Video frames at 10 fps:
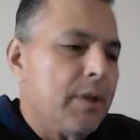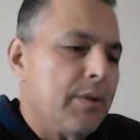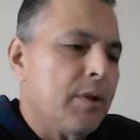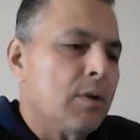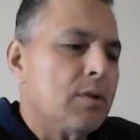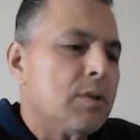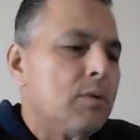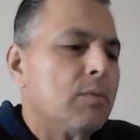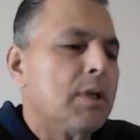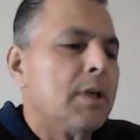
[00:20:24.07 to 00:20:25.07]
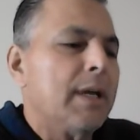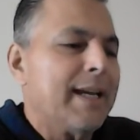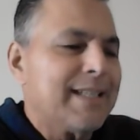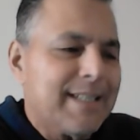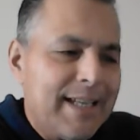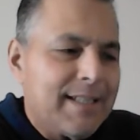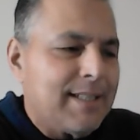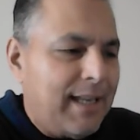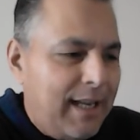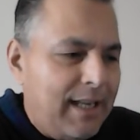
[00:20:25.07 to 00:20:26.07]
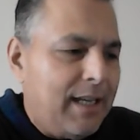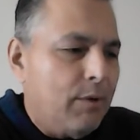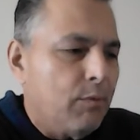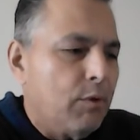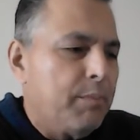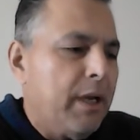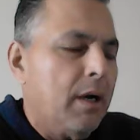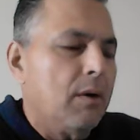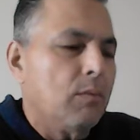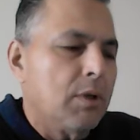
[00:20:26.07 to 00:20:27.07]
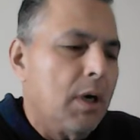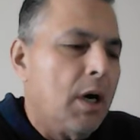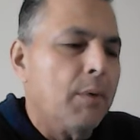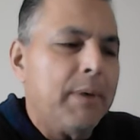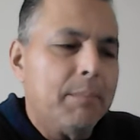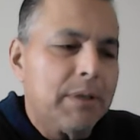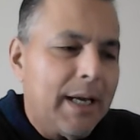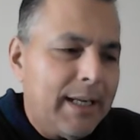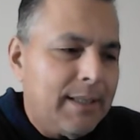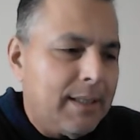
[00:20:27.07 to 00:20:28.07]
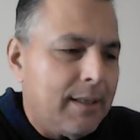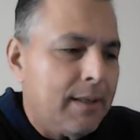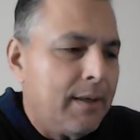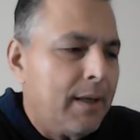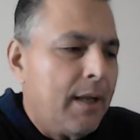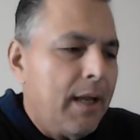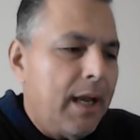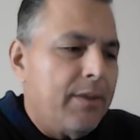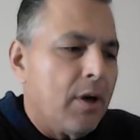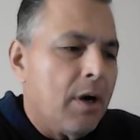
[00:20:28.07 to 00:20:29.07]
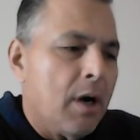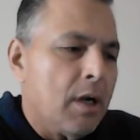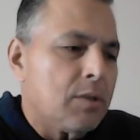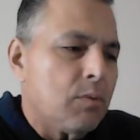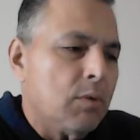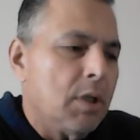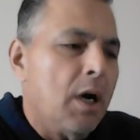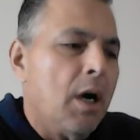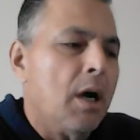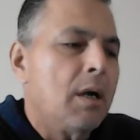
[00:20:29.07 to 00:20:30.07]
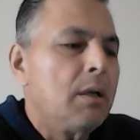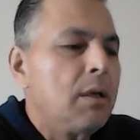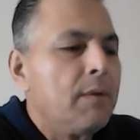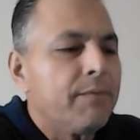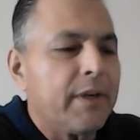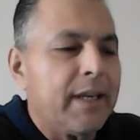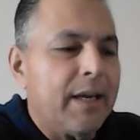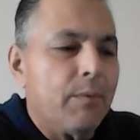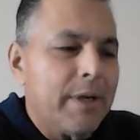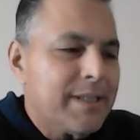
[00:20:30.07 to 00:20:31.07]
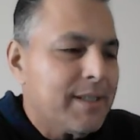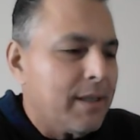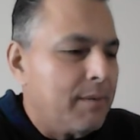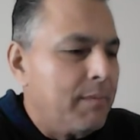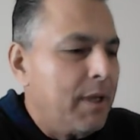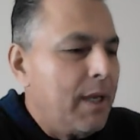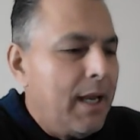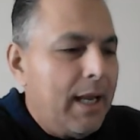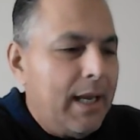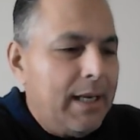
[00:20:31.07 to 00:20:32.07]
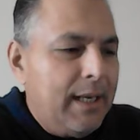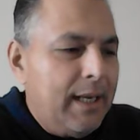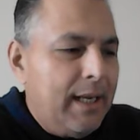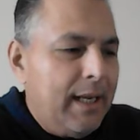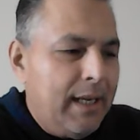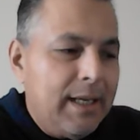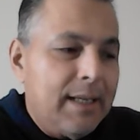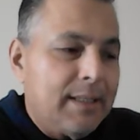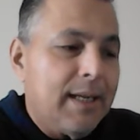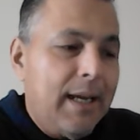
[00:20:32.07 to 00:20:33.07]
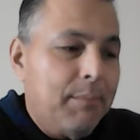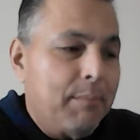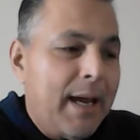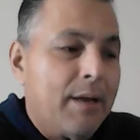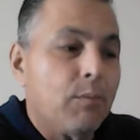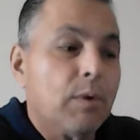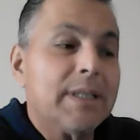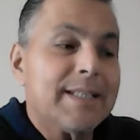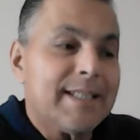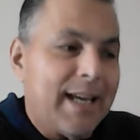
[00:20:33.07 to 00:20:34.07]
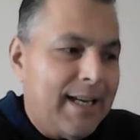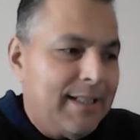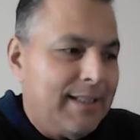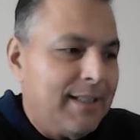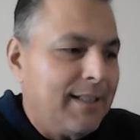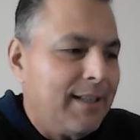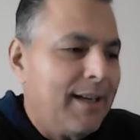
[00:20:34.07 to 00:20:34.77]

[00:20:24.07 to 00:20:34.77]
those who will exist in it will be will all be blinded, and their hearts will all forget wisdom, and in it a man will ascend,